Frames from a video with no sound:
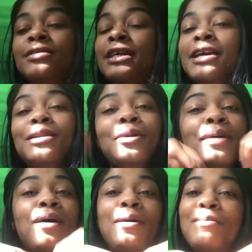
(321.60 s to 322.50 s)
Tell your little
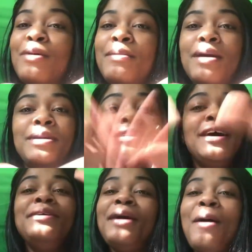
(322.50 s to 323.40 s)
bit unborn baby.
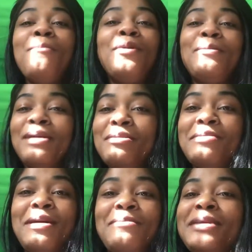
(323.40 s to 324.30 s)
Tell your unborn baby
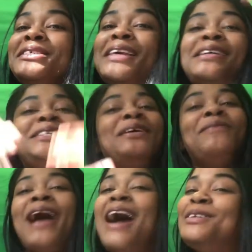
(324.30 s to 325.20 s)
about me. Say she a
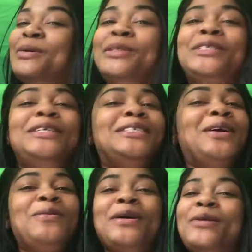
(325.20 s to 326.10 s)
reactor and she is
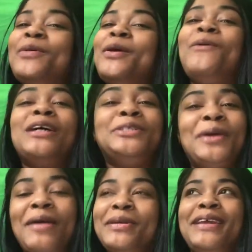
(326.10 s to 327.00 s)
so good and we're gonna watch
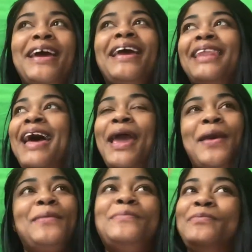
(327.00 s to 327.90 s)
her every day, like.